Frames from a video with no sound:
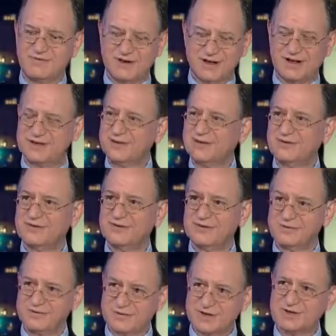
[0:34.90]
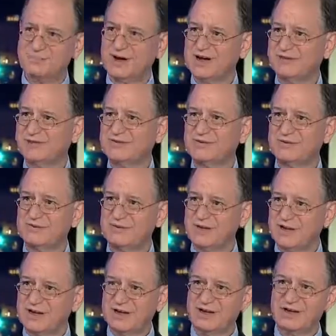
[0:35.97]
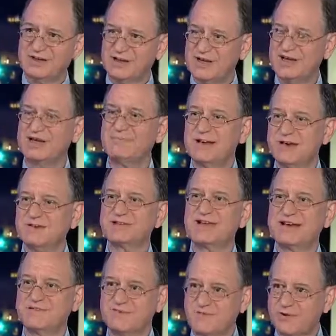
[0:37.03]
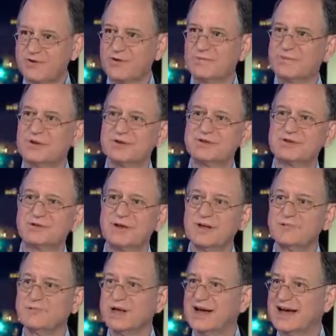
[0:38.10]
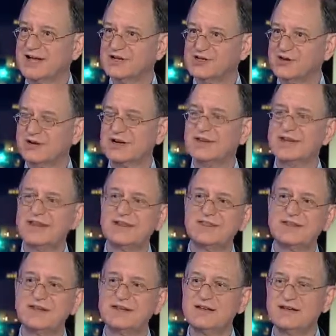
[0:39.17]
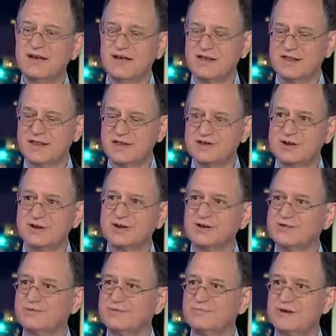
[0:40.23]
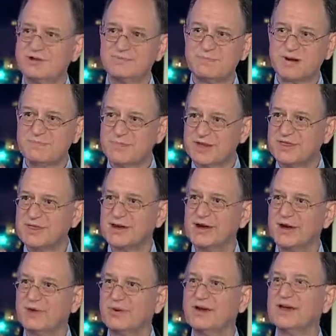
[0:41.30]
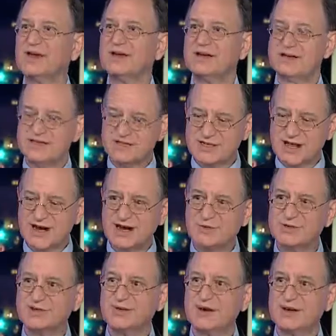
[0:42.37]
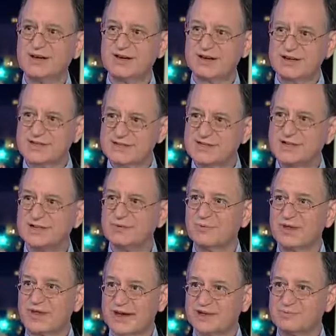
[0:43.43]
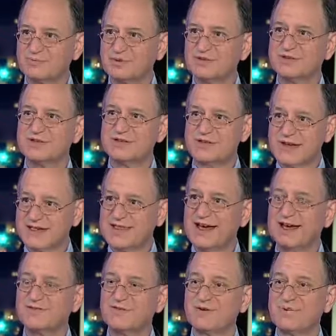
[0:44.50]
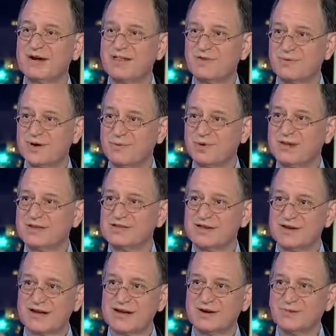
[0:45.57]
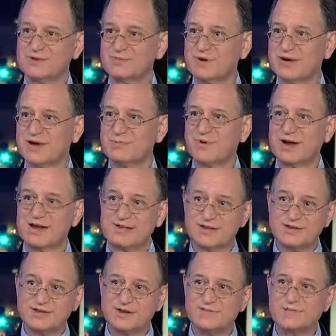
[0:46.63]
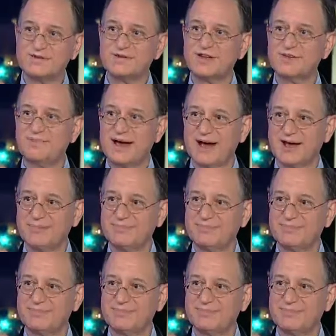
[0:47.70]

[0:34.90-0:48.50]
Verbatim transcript: file these in response to the the emails. They further bolster it. But right. I circulated the uh, these articles of impeachment a month ago. Said I was going to consult with experts. Did that for about three weeks, and Congress went on break. This is our first day back.